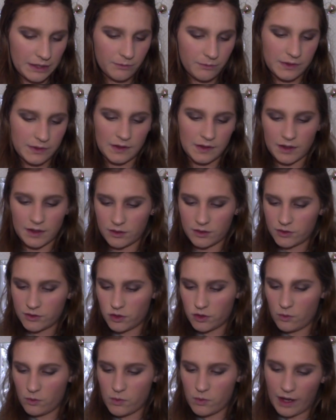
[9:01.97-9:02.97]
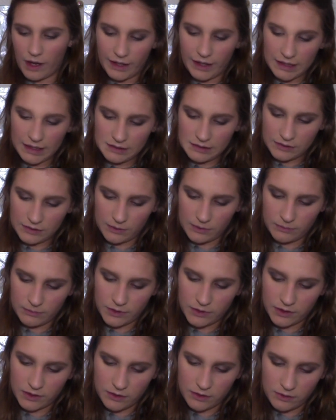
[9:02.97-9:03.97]
was a little too white, so I'm
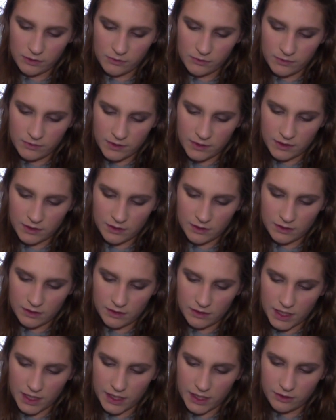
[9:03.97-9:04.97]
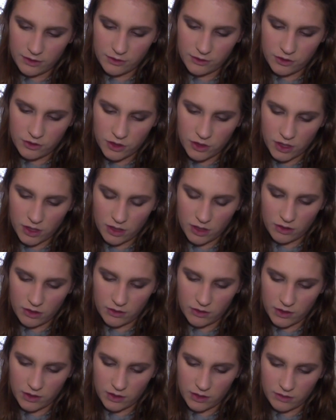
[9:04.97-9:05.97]
just gonna go into the lighter shade, or
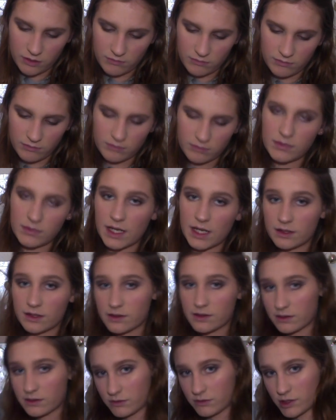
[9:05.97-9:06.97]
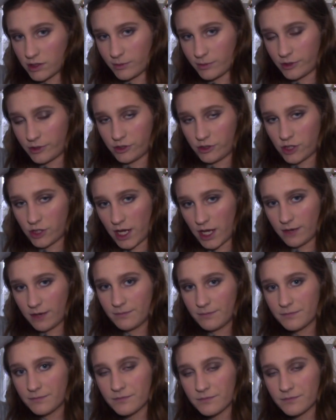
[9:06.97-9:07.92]
the next shimmery shade.